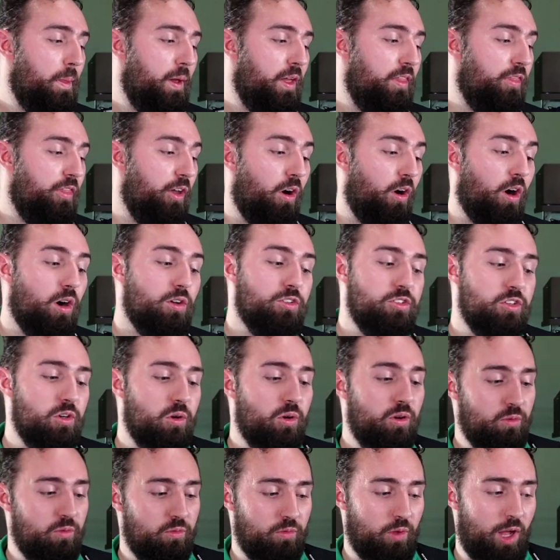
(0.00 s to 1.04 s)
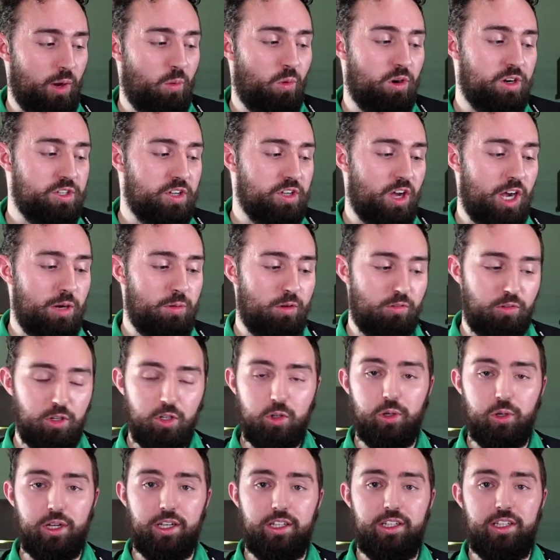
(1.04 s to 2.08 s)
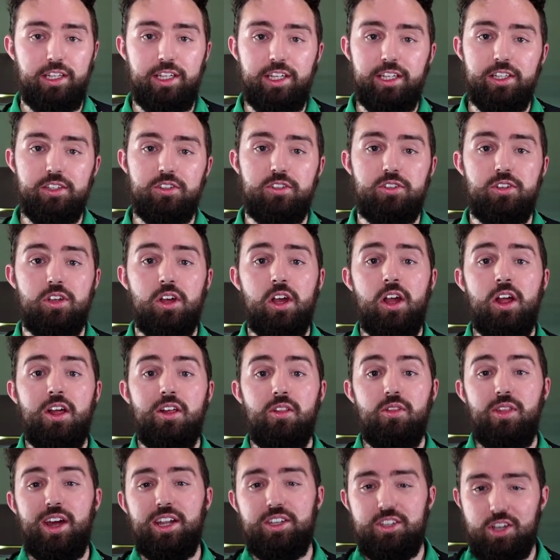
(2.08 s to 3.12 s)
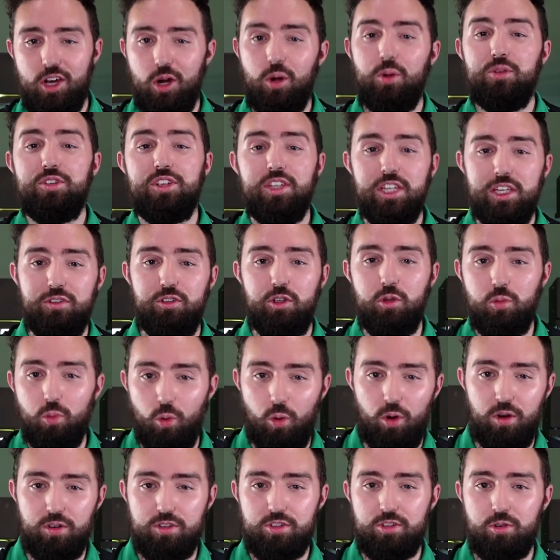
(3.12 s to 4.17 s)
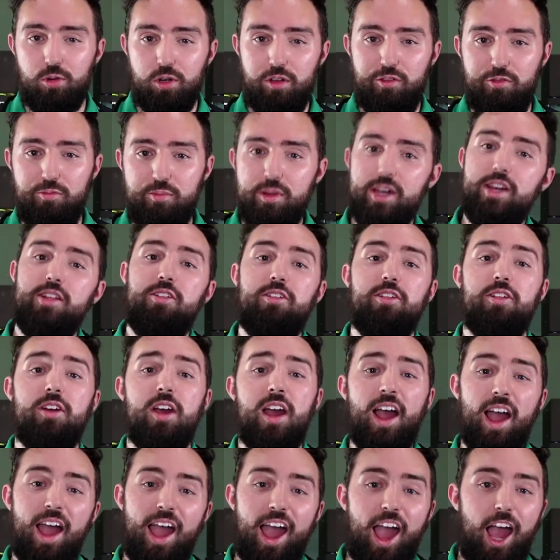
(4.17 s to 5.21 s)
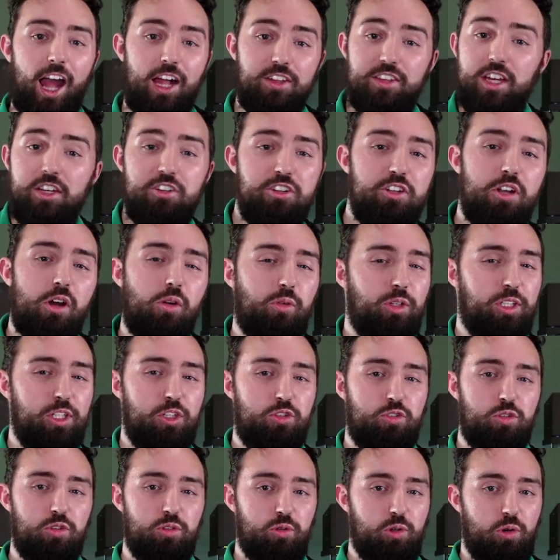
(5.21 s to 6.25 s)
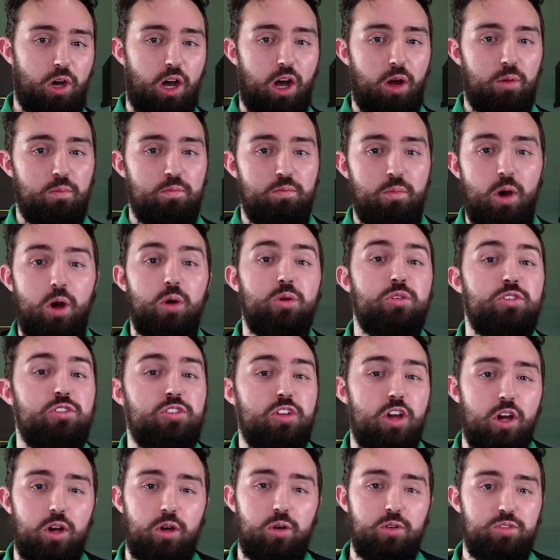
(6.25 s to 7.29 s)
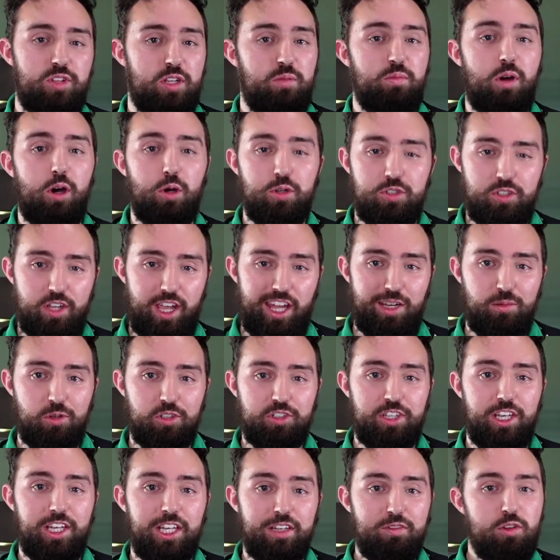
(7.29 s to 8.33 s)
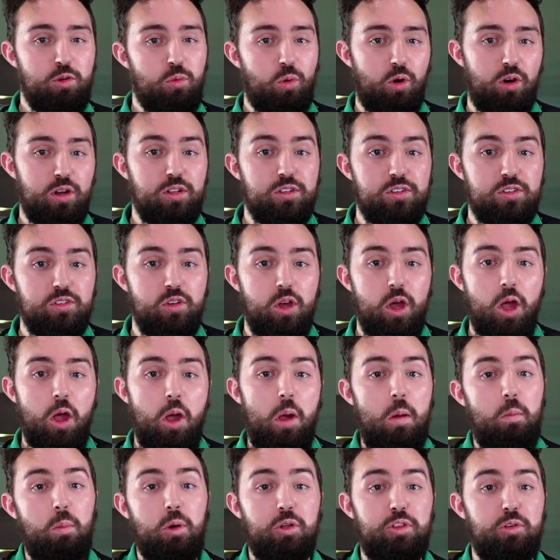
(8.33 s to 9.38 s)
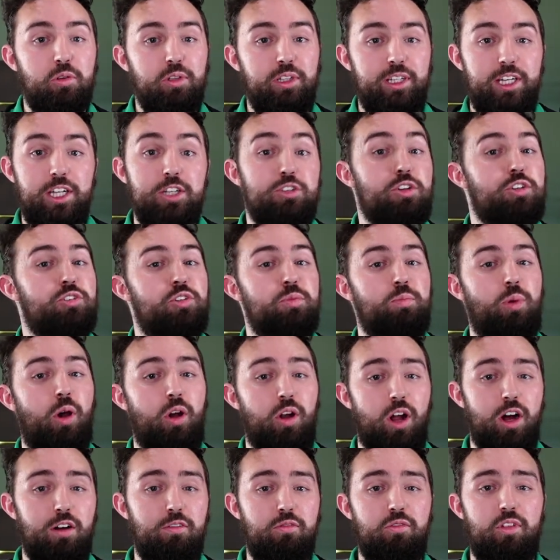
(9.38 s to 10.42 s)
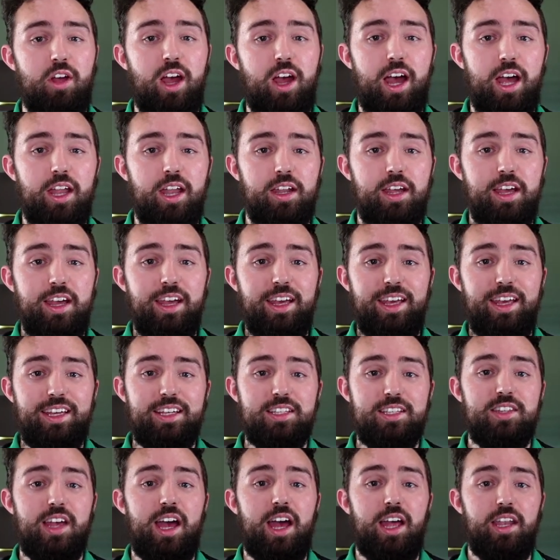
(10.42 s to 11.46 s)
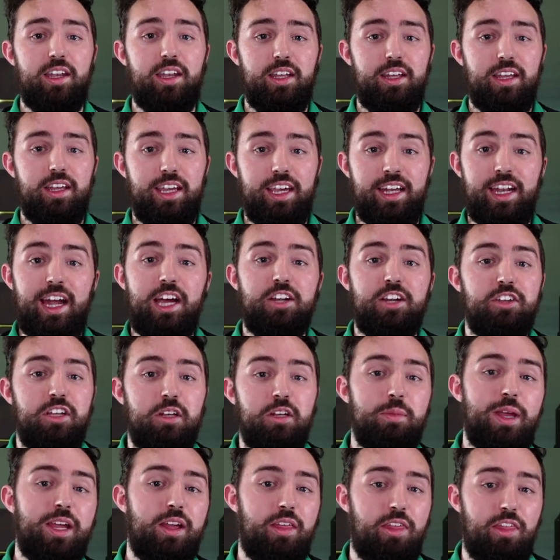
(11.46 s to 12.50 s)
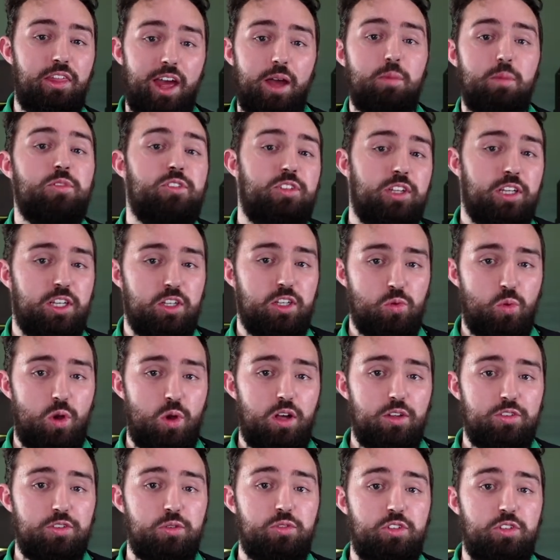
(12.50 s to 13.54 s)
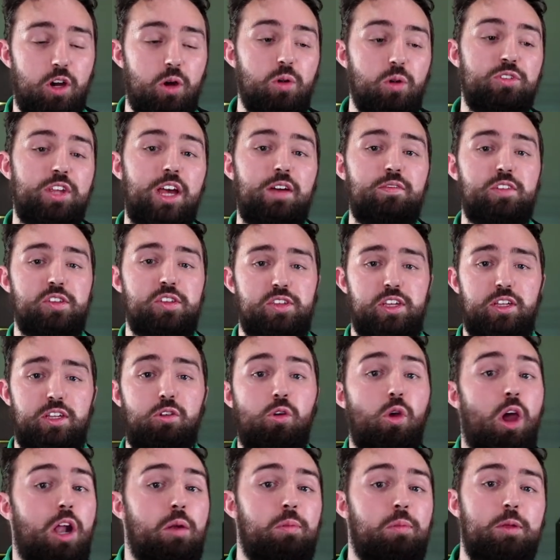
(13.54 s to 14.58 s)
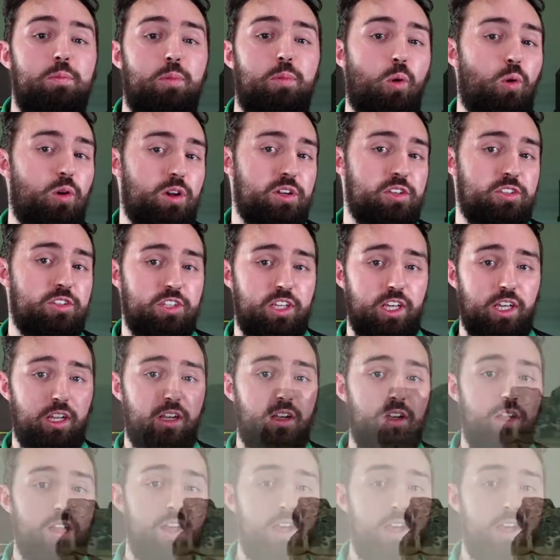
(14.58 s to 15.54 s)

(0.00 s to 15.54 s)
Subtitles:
They're also, I want to talk about real quick, is that toads can give you warts sort of myth. And it's actually not really true. Most toads and most animals can give you warts, but the really interesting part of that is that it actually can make them sick as well. So toads have this incredibly porous skin,